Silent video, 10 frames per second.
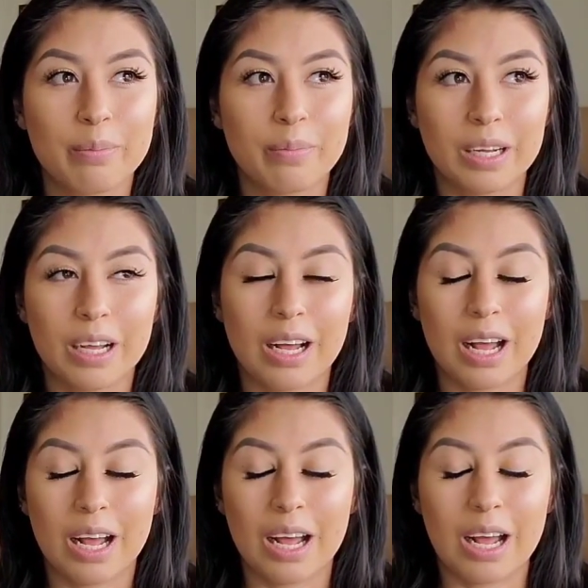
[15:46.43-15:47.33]
But
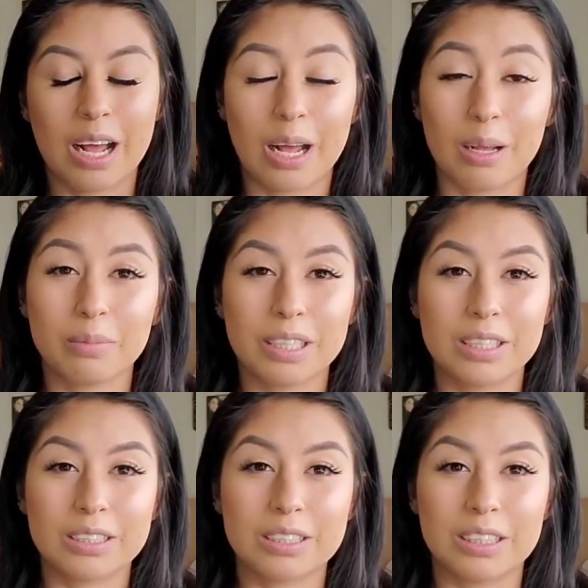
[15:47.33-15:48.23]
I'm
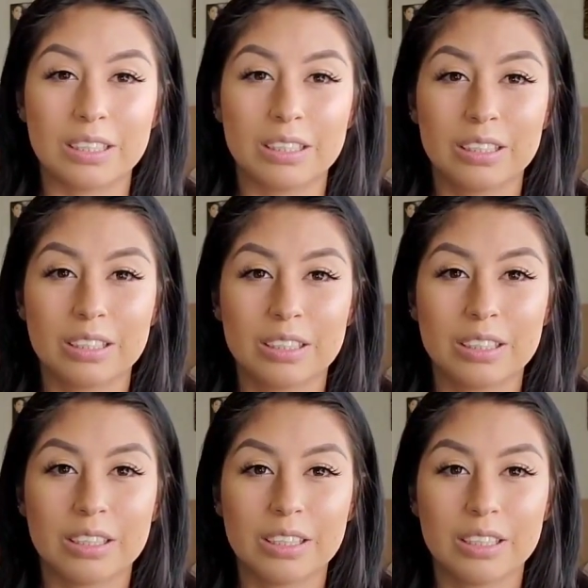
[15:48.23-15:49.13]
guessing
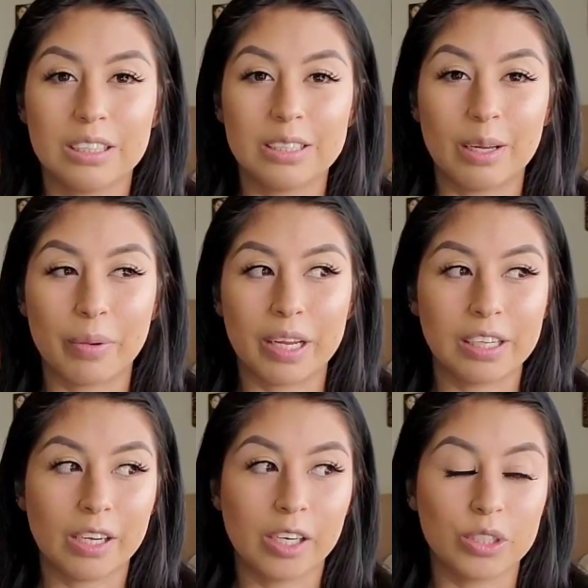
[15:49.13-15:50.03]
the pain
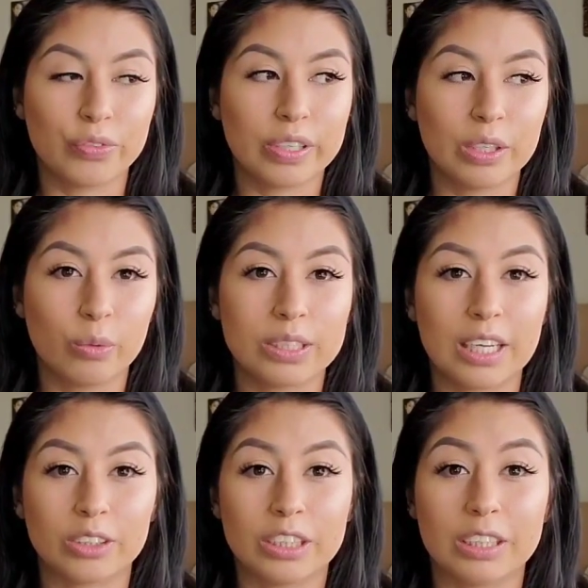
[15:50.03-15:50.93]
that I was feeling was
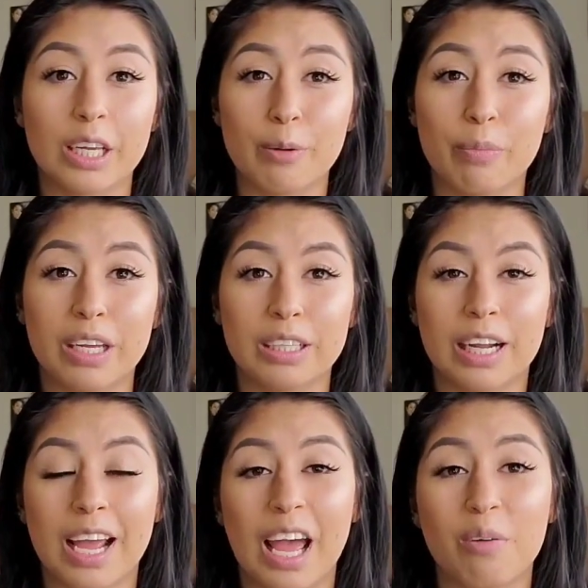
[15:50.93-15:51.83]
actually the hip pain
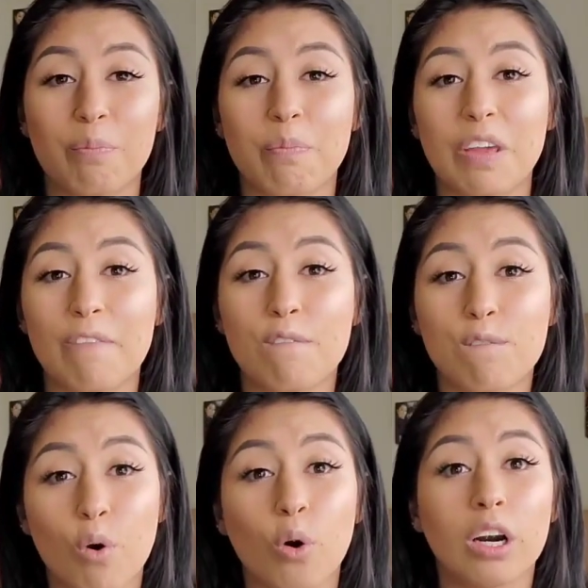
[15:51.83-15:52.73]
that I had
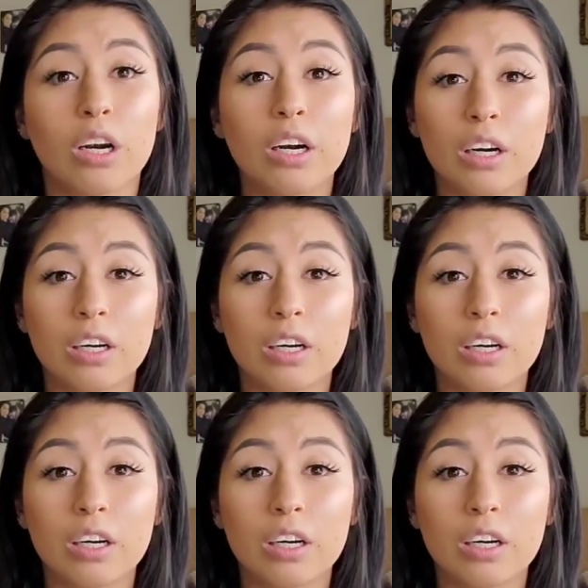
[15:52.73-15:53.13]
before.